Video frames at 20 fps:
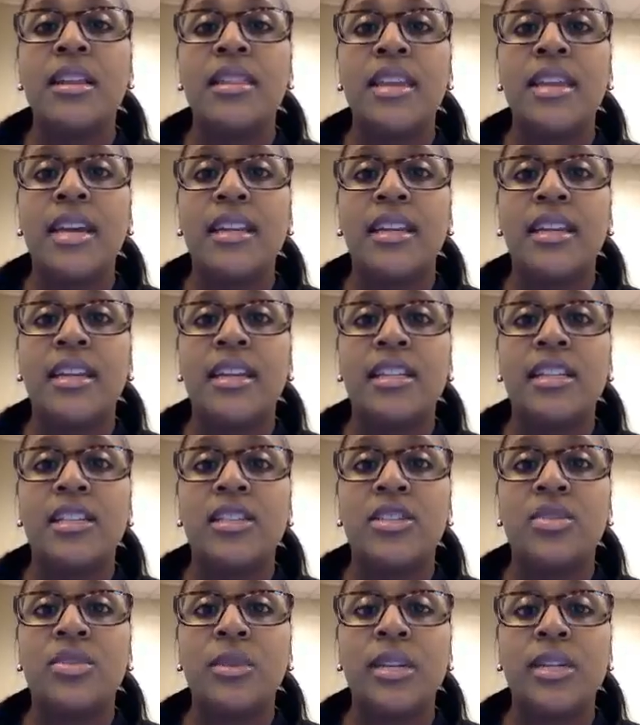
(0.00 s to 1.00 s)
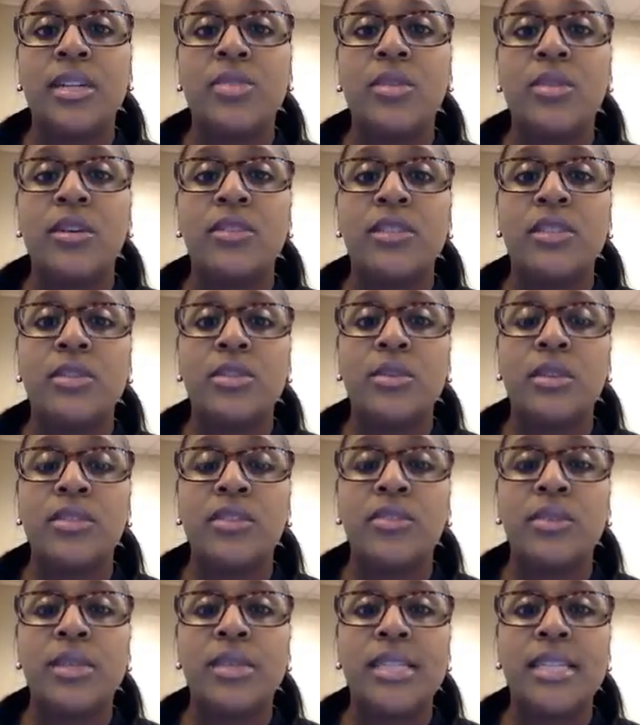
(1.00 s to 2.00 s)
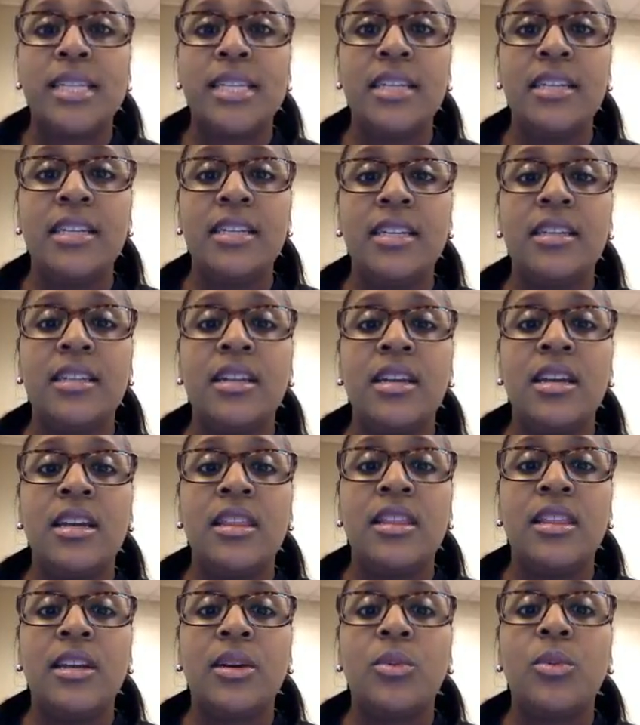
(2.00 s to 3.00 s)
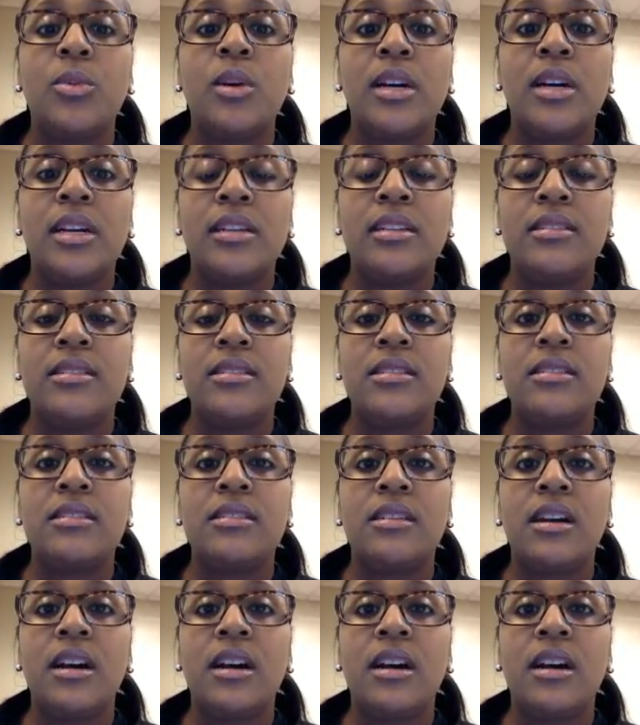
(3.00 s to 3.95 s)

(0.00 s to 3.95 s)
that in 2012 and 2014 there was